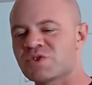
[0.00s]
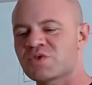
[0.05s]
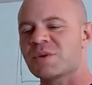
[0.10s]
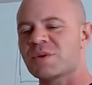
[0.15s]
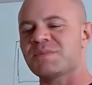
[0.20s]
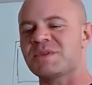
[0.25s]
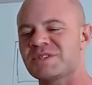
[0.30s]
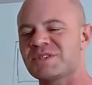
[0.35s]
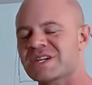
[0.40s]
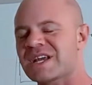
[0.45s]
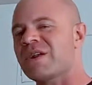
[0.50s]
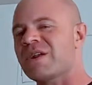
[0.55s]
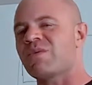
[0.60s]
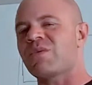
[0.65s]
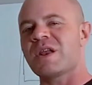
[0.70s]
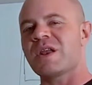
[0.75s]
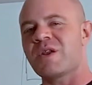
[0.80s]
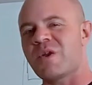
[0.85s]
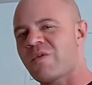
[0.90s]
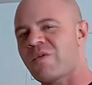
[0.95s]
script that you're kind of
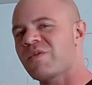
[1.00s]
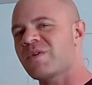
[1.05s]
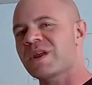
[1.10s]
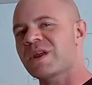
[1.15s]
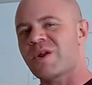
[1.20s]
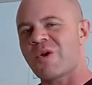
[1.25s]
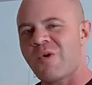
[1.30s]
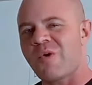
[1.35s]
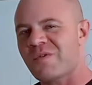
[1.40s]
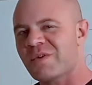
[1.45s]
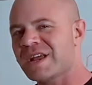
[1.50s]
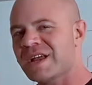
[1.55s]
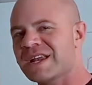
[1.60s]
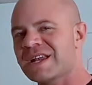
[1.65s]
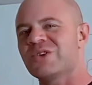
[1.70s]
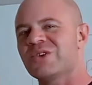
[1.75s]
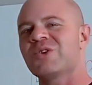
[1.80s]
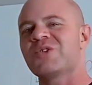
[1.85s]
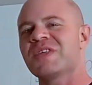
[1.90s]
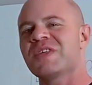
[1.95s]
running over again,
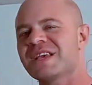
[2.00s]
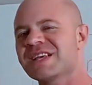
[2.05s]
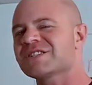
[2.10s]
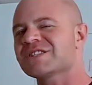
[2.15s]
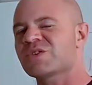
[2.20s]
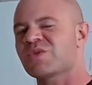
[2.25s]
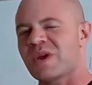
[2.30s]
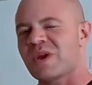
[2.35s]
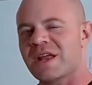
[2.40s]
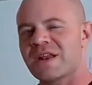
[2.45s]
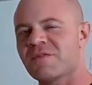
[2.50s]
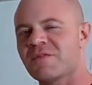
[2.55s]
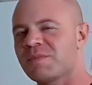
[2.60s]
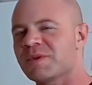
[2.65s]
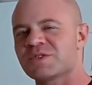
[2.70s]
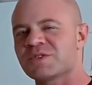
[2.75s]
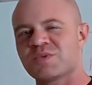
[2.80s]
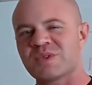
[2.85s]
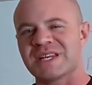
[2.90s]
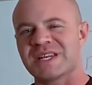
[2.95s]
and you think it's creative,
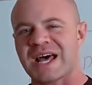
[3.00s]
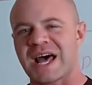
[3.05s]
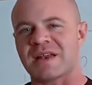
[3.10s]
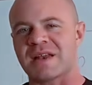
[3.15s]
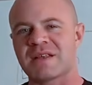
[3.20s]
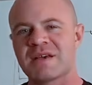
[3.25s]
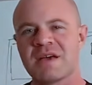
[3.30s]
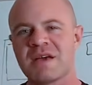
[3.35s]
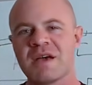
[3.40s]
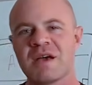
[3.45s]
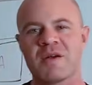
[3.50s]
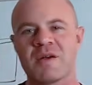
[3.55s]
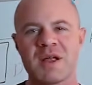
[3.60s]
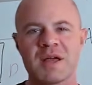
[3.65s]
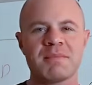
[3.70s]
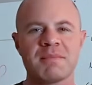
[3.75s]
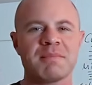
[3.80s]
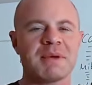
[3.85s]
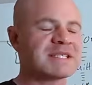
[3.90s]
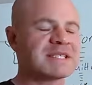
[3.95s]
but it's really not,
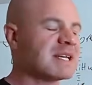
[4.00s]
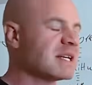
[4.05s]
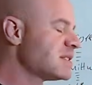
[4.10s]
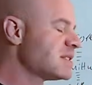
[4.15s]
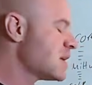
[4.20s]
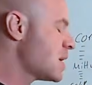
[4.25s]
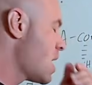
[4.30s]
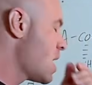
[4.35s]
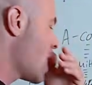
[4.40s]
right? Make sense?